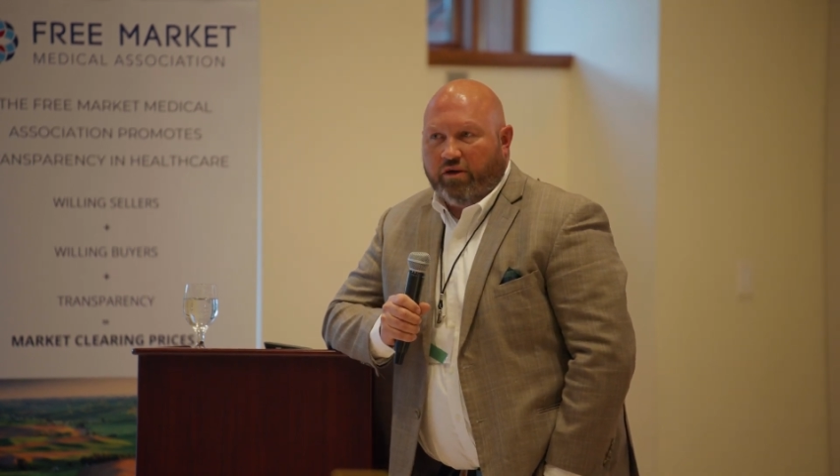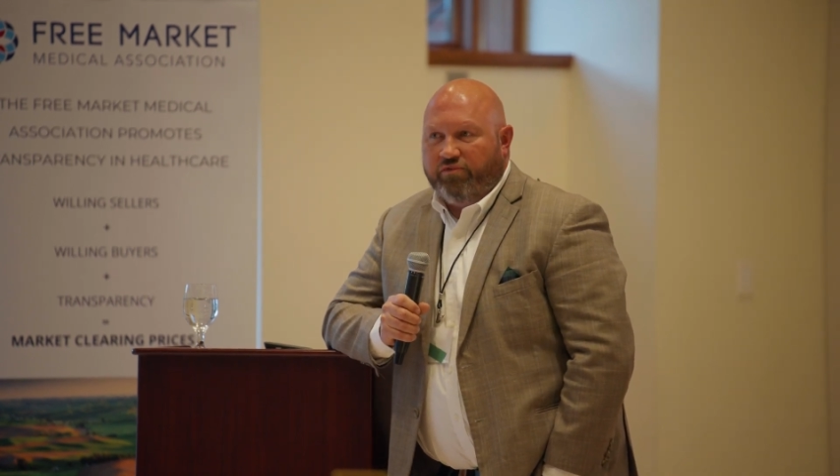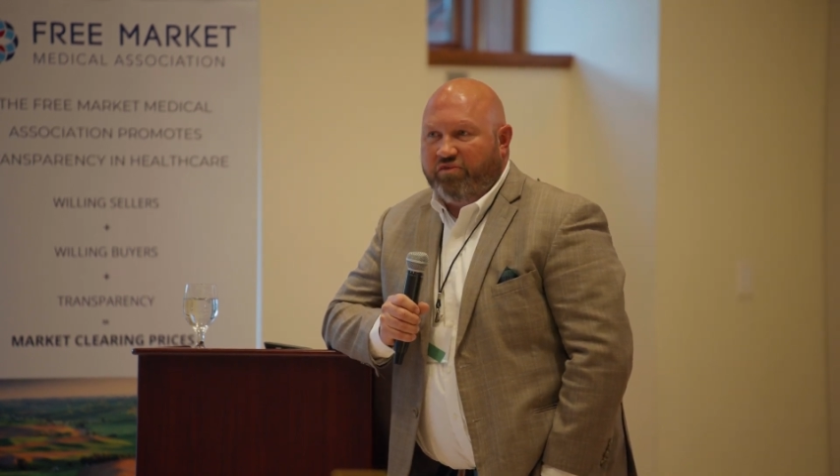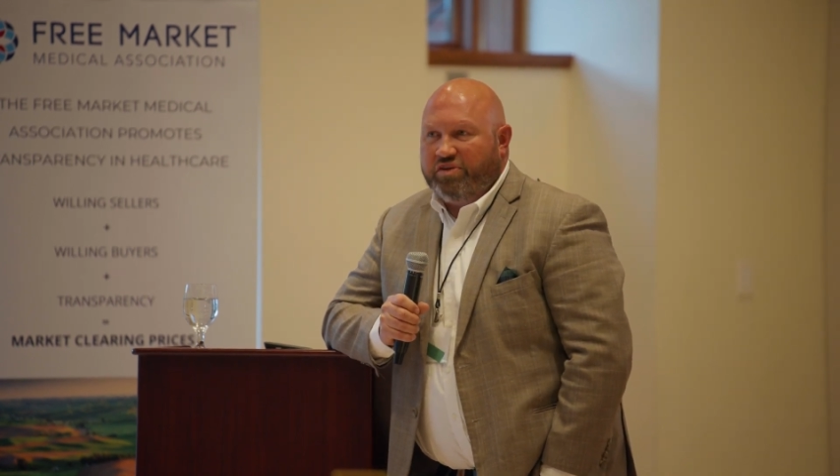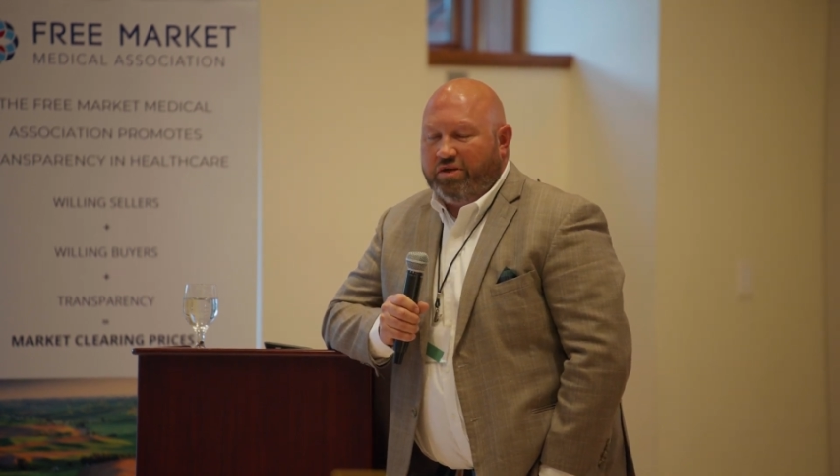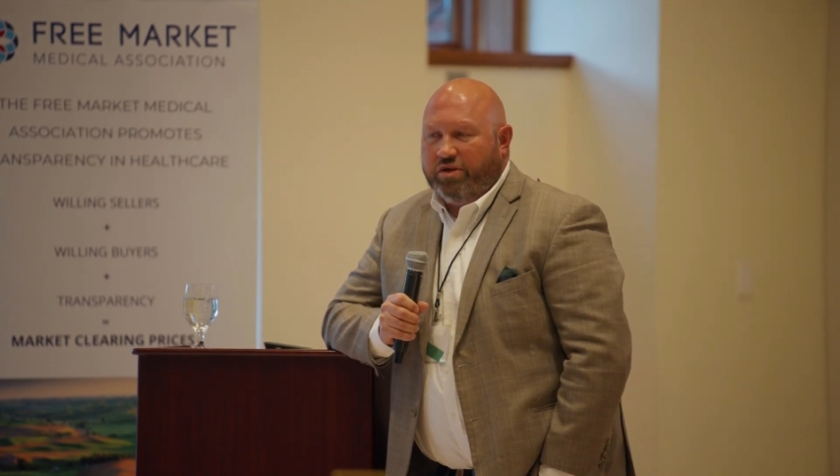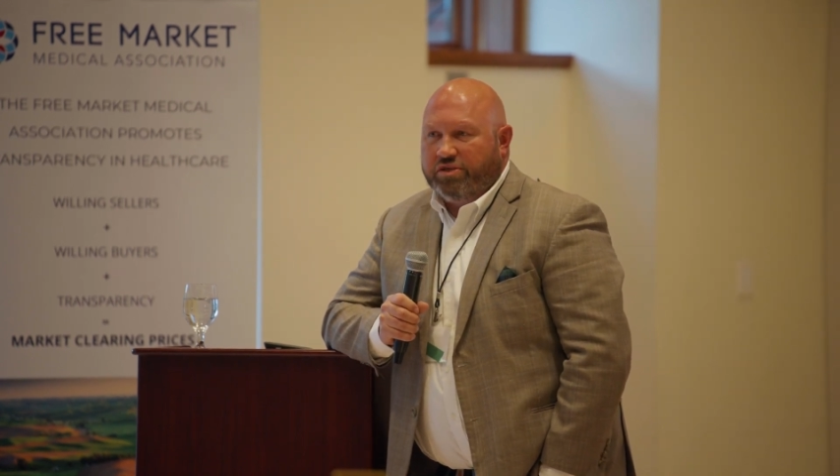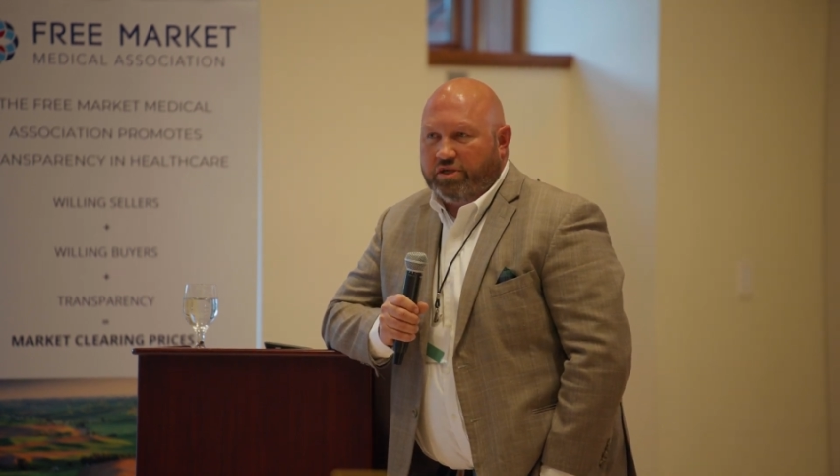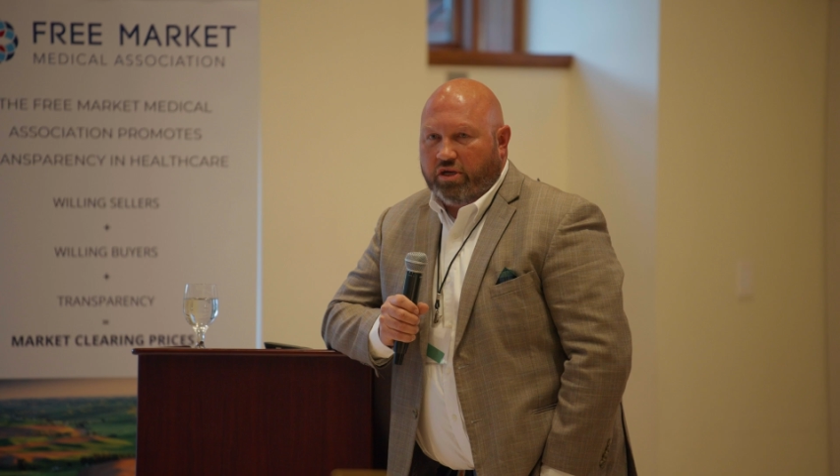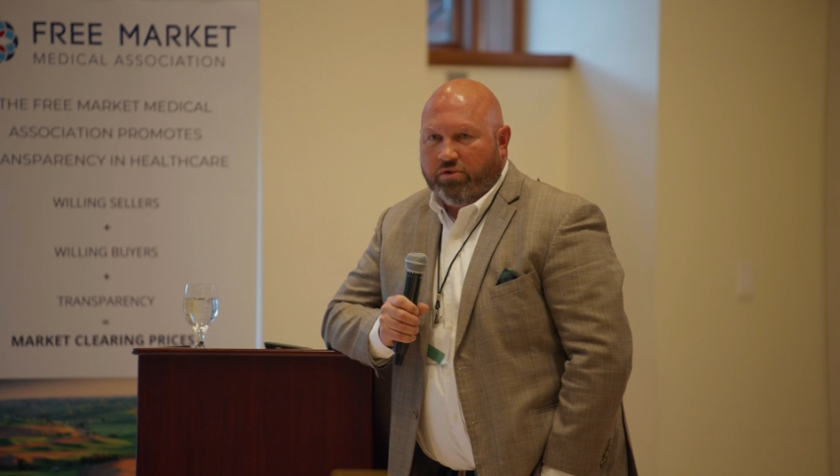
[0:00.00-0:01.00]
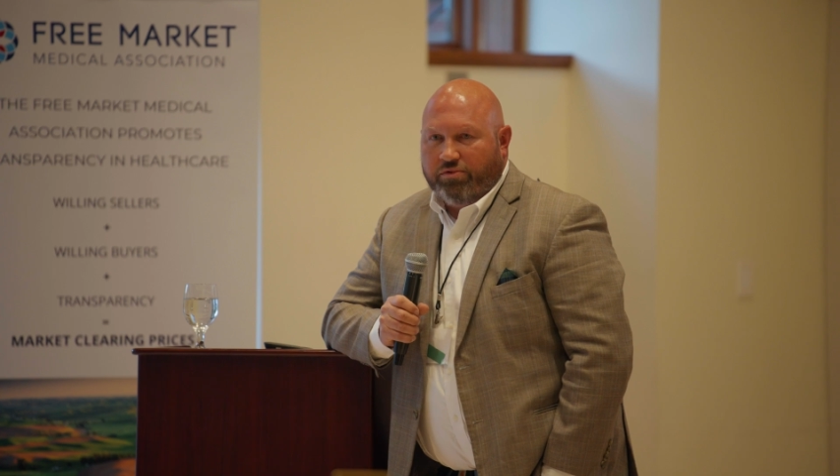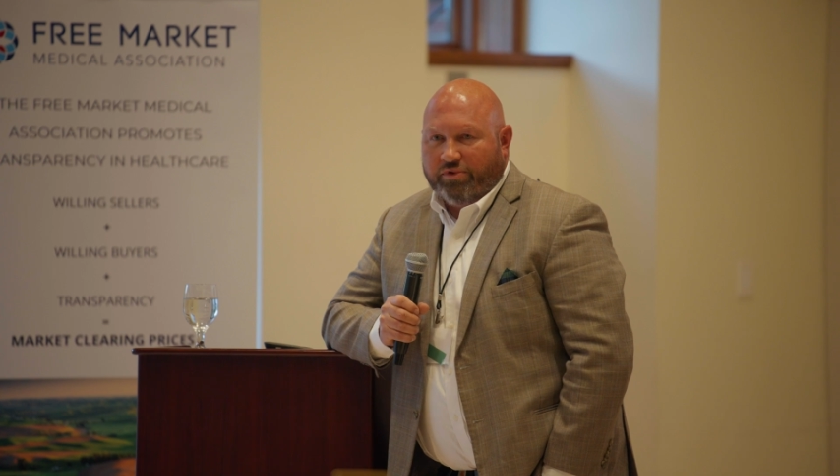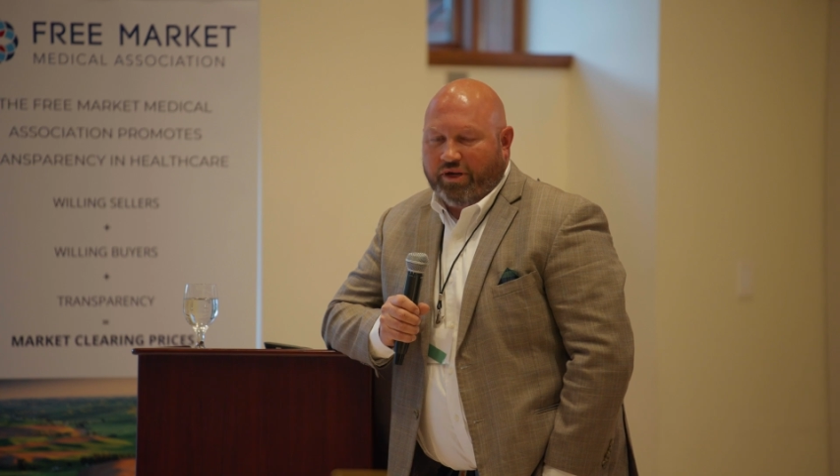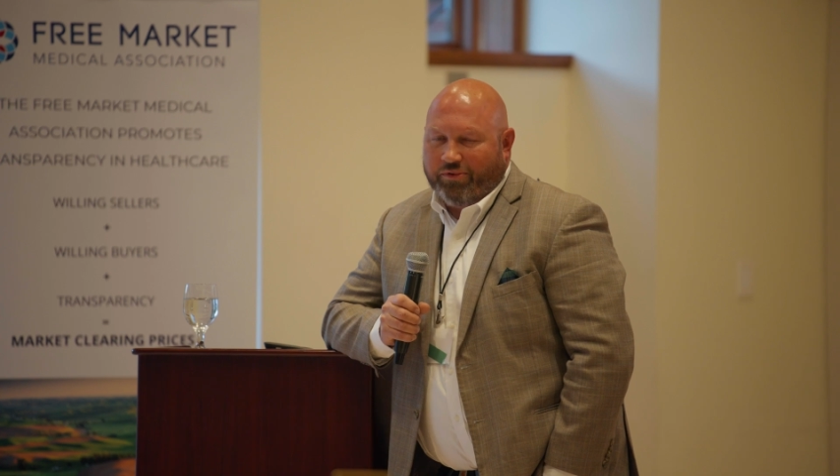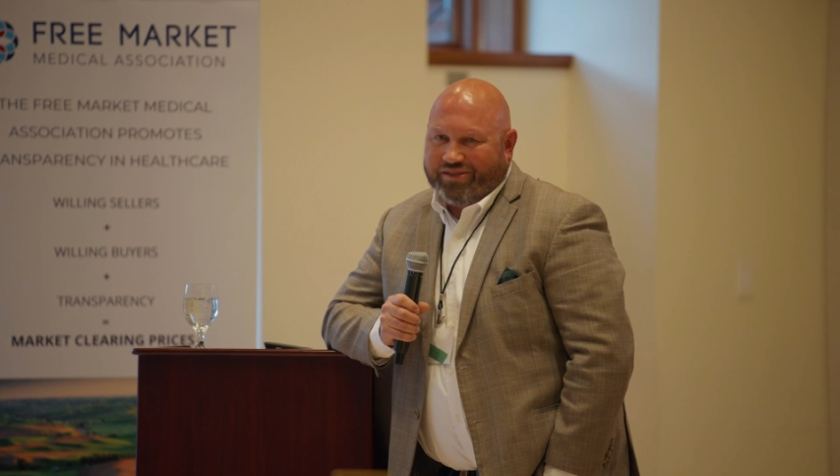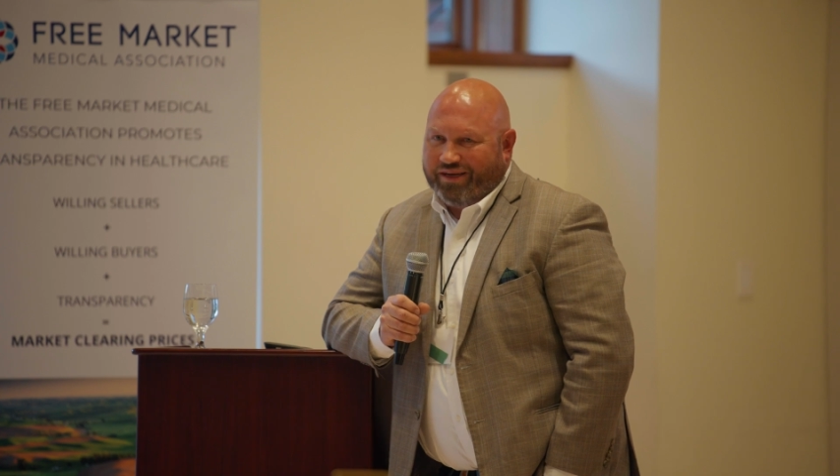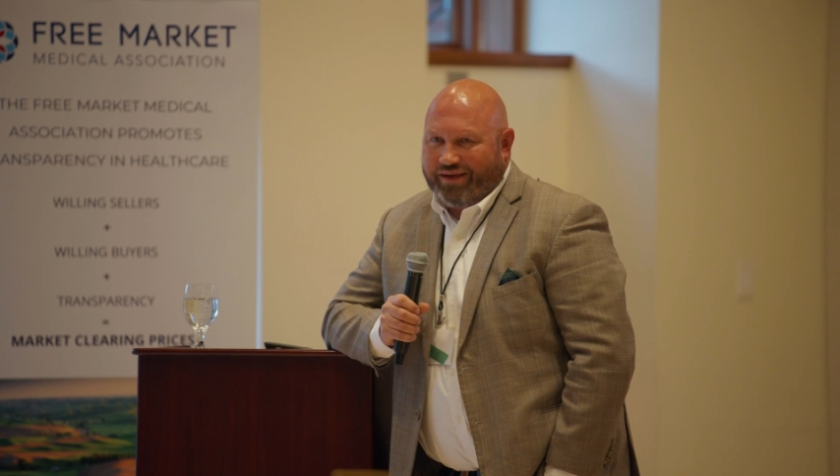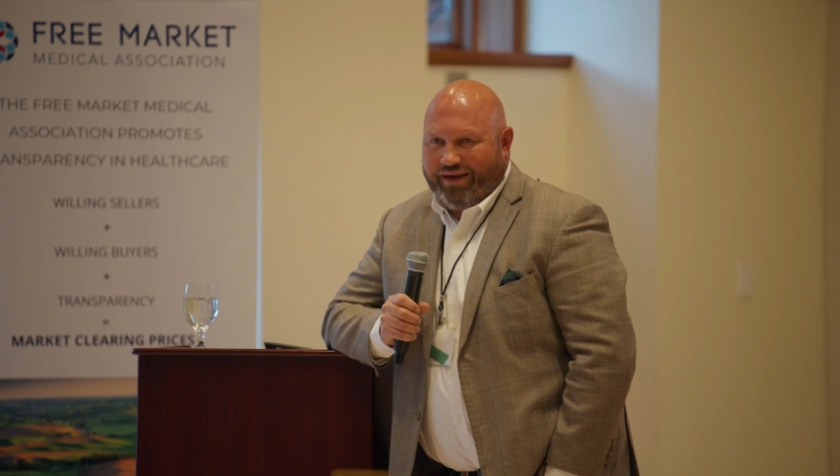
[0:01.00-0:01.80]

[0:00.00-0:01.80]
15 years ago when I was like,